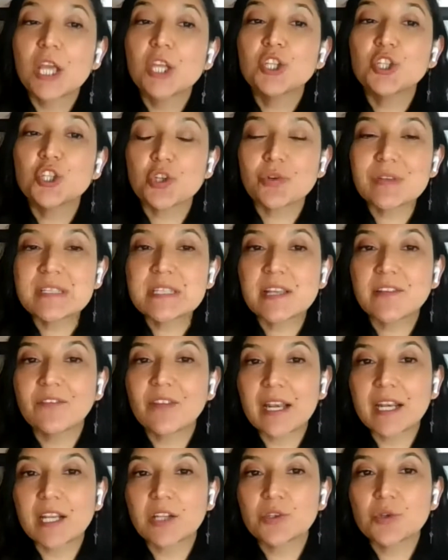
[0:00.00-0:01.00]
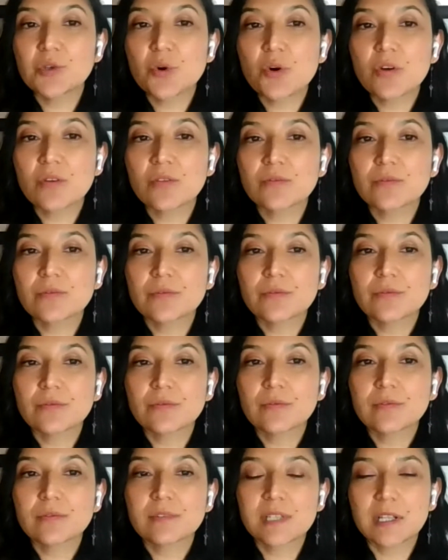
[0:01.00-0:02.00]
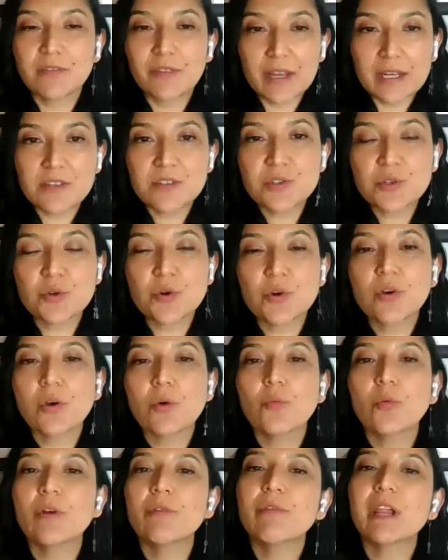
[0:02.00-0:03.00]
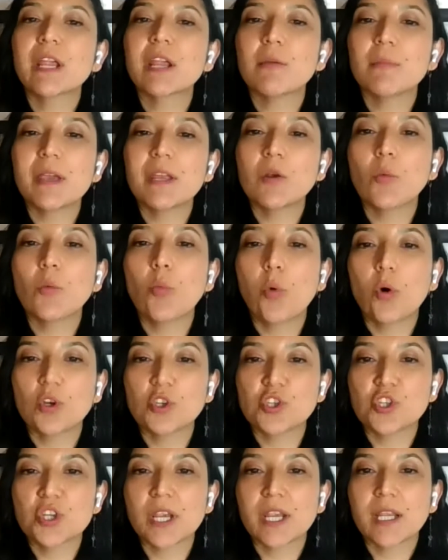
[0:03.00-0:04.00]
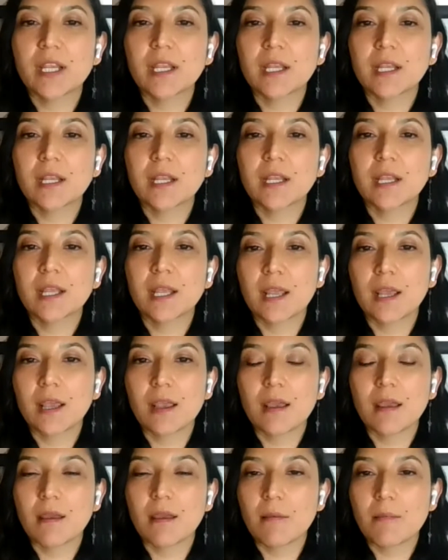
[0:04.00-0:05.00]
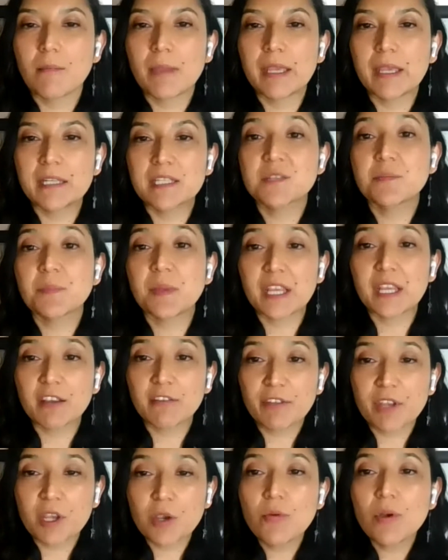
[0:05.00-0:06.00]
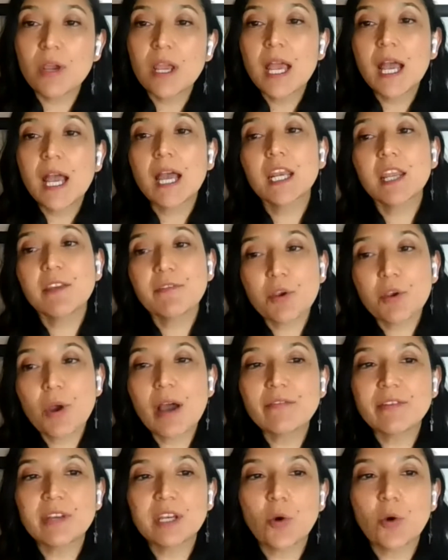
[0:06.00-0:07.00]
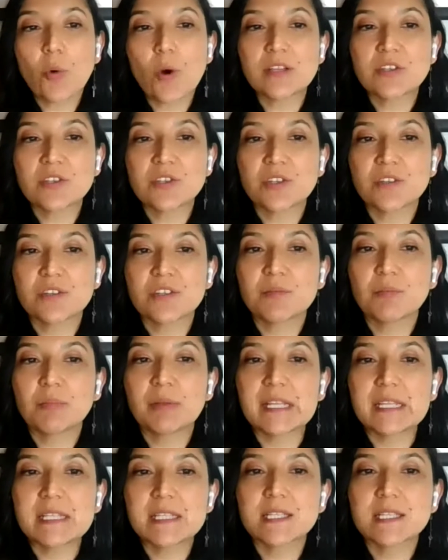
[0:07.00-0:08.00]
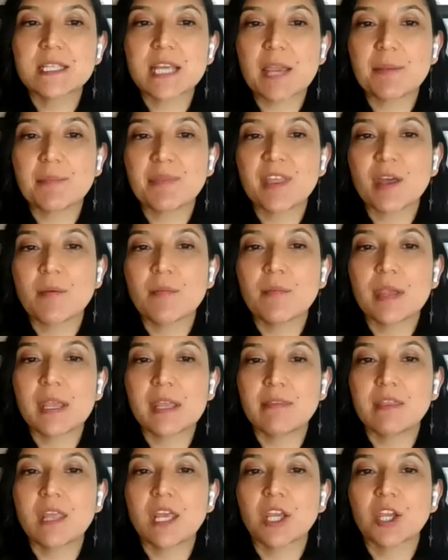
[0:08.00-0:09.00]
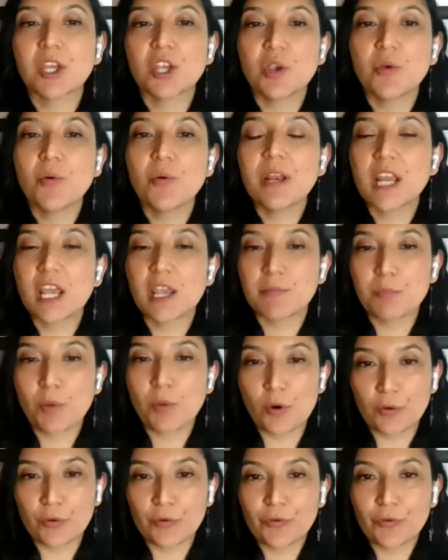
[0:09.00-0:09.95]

During Silvana's talk, we recommend watching in speaker view, and if you have any questions, please type them in the Q&A box.